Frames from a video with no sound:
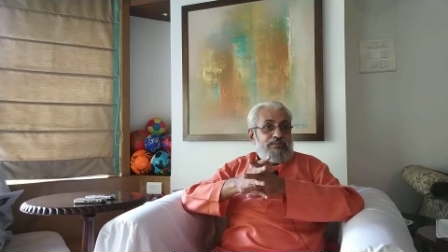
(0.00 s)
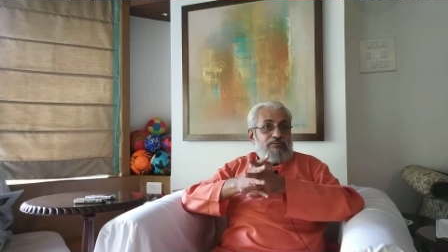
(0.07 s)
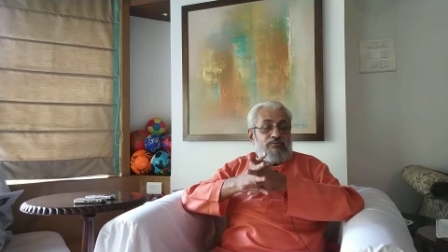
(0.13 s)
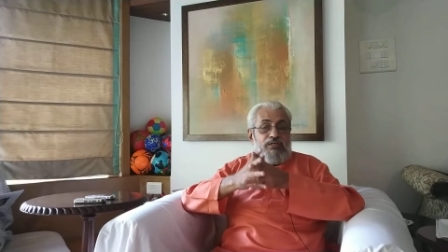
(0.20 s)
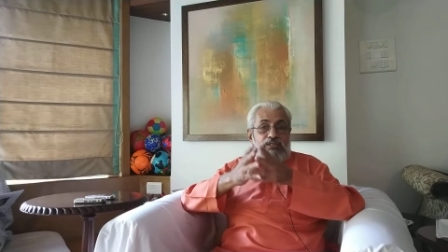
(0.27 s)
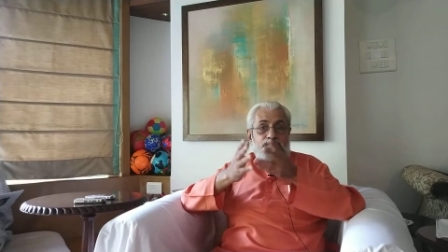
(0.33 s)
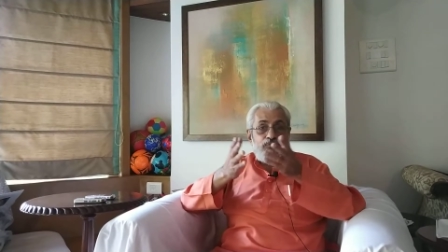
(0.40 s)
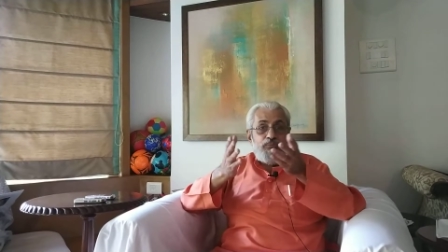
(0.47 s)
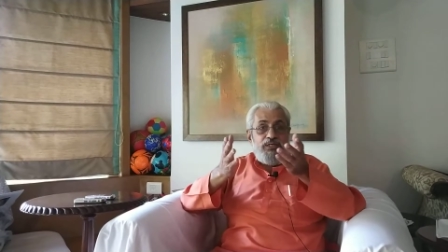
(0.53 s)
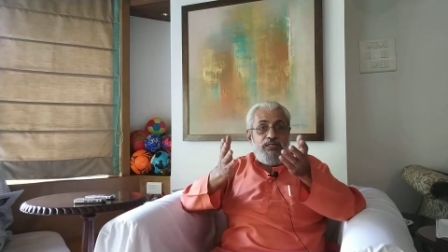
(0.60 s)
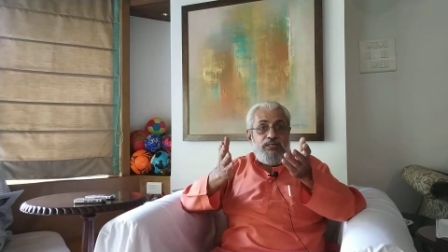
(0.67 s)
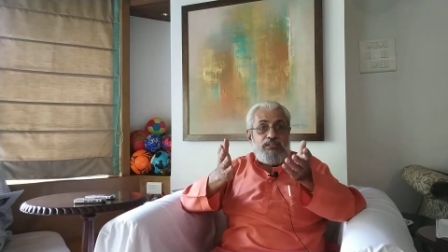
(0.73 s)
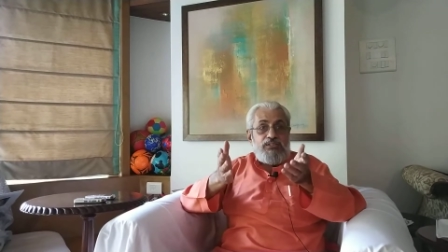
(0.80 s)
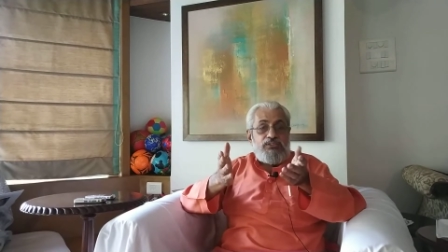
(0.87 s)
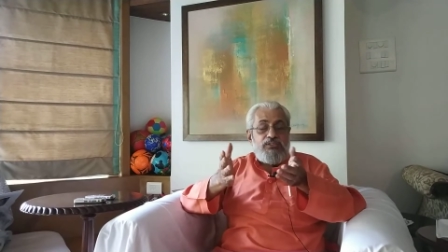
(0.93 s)
what are you being
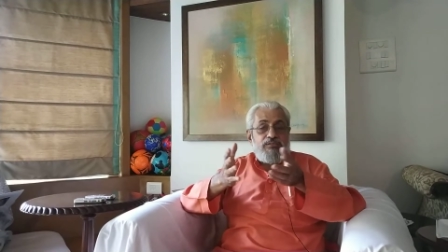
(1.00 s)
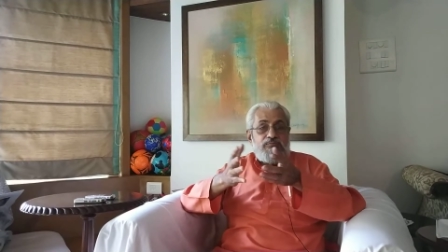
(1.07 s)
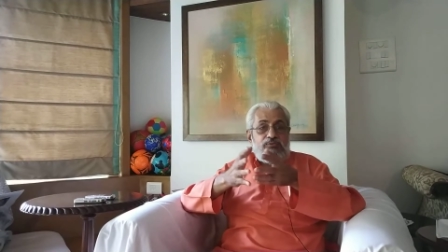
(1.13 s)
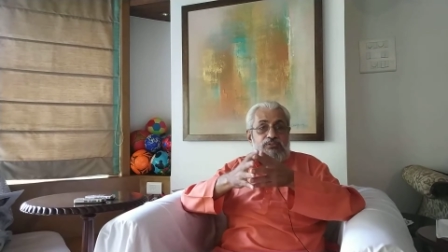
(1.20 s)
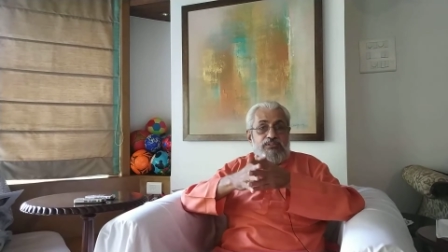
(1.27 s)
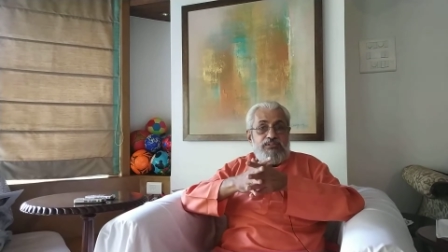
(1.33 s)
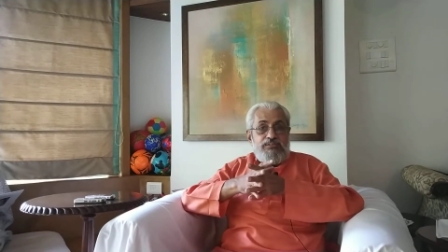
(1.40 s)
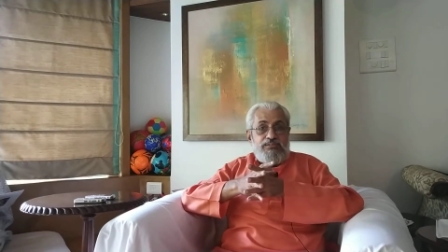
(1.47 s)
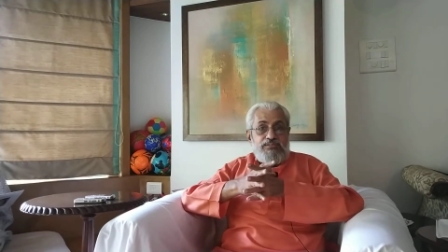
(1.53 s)
conditioned about it?